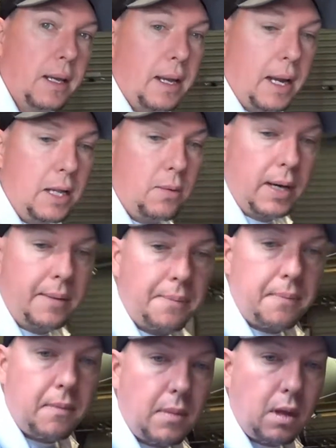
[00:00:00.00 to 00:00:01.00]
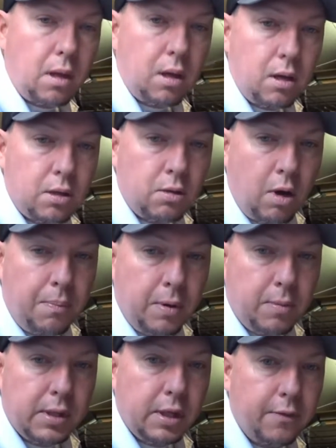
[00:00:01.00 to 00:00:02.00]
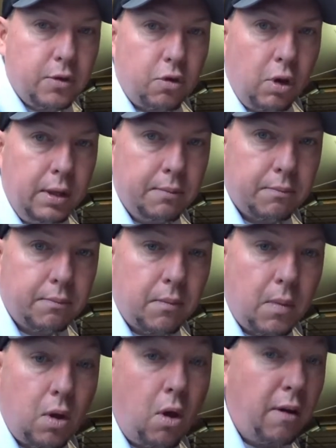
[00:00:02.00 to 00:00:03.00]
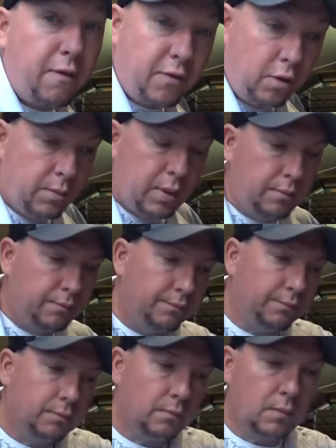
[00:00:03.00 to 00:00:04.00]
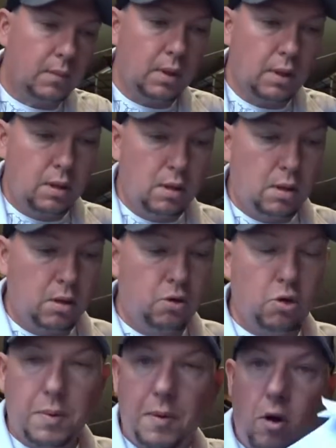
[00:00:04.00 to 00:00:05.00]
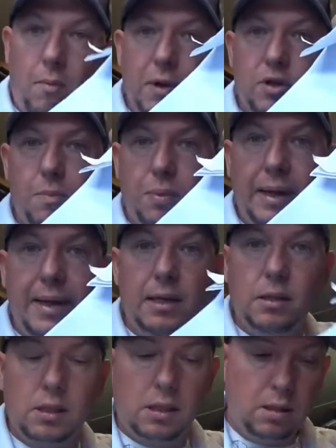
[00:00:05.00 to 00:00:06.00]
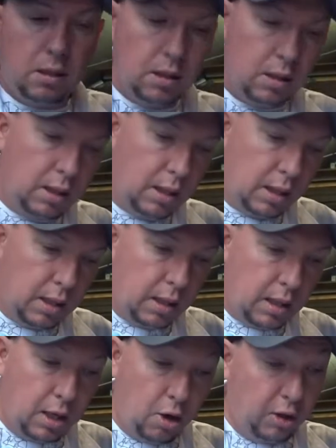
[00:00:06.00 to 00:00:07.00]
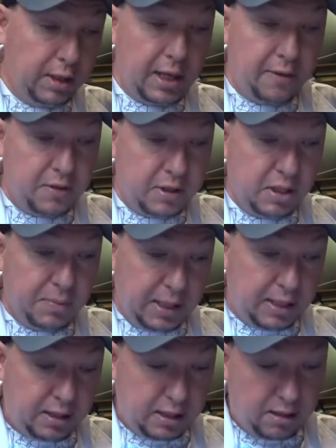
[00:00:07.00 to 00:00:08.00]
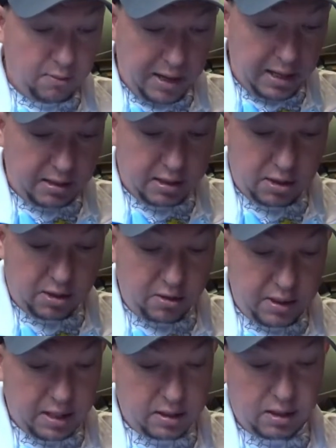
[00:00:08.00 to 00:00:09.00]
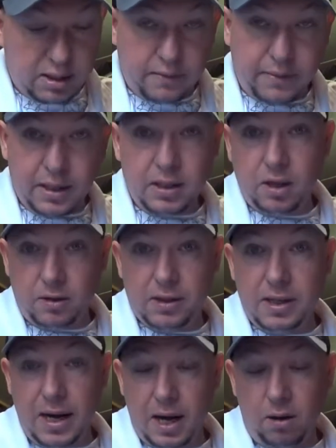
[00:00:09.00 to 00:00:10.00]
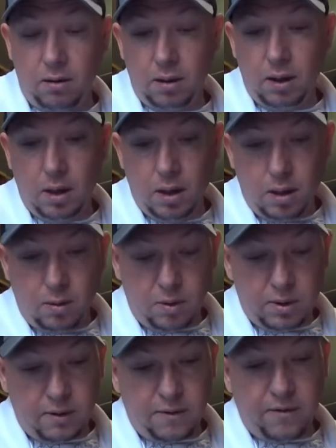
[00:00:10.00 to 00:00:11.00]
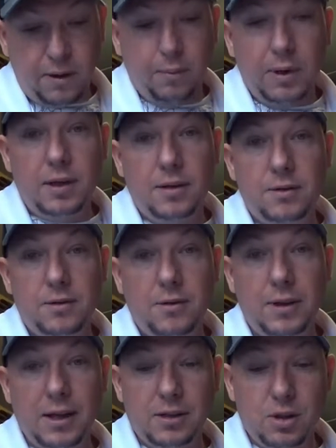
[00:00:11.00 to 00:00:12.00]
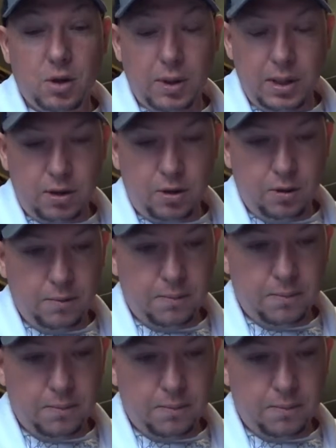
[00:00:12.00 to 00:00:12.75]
Anyway, so I built myself a trolley. I filmed it, drew up a whole bunch of plans, and oddly enough, this has been sitting around since 2017, so it's now, what is it, February 2022.